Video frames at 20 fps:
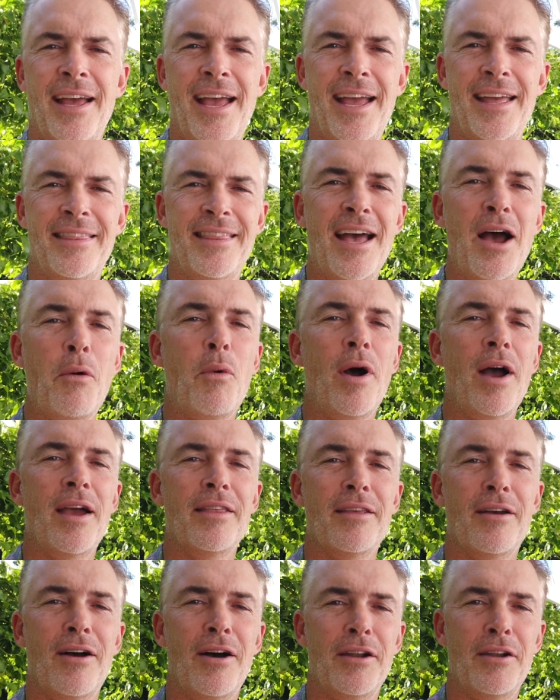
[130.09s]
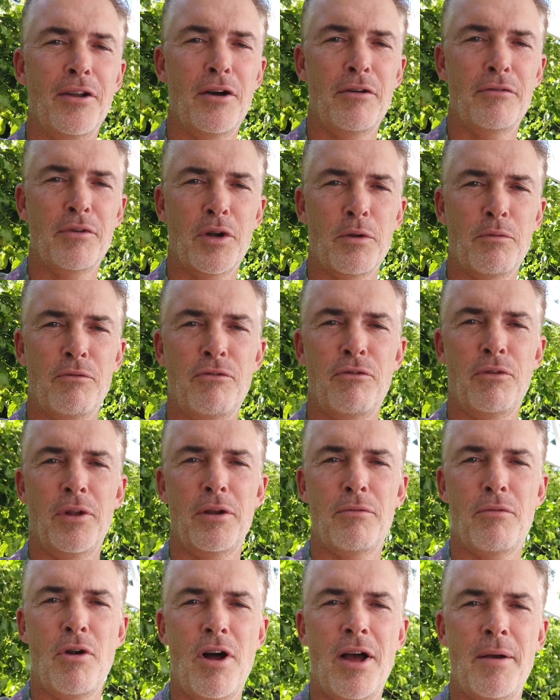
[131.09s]
and that way I know I've got them
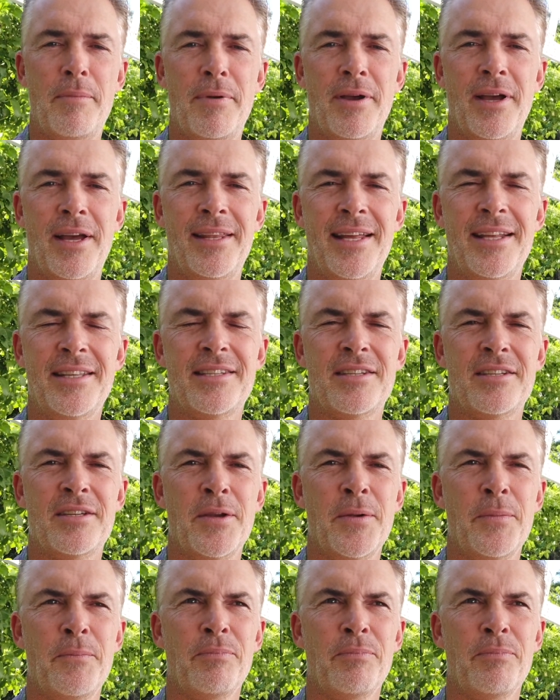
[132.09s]
fully ripe. And that's